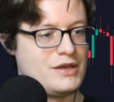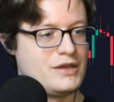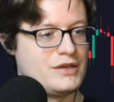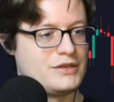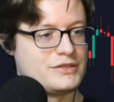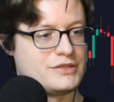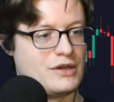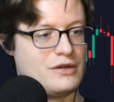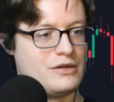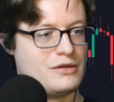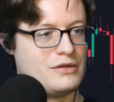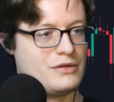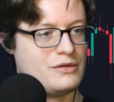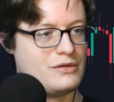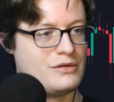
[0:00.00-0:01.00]

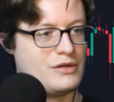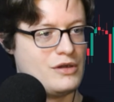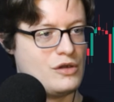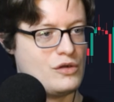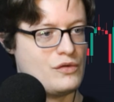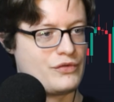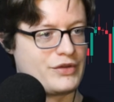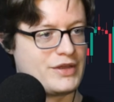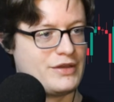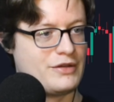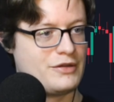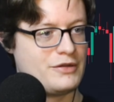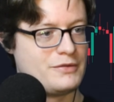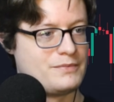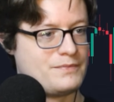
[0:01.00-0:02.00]
So over
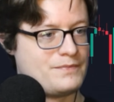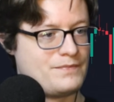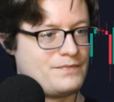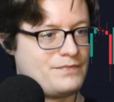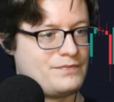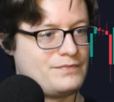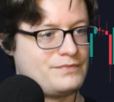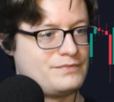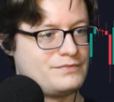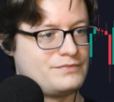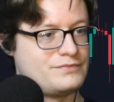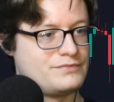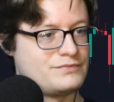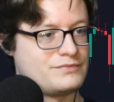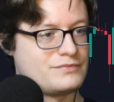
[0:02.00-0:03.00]
here,
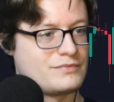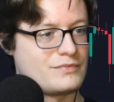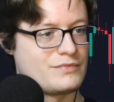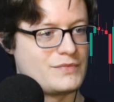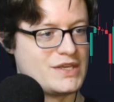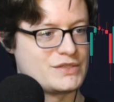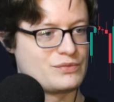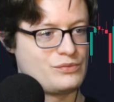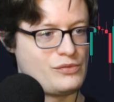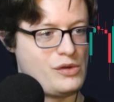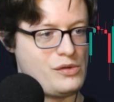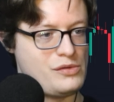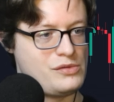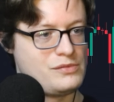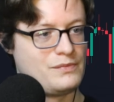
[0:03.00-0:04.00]
this
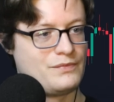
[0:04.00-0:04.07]
roll,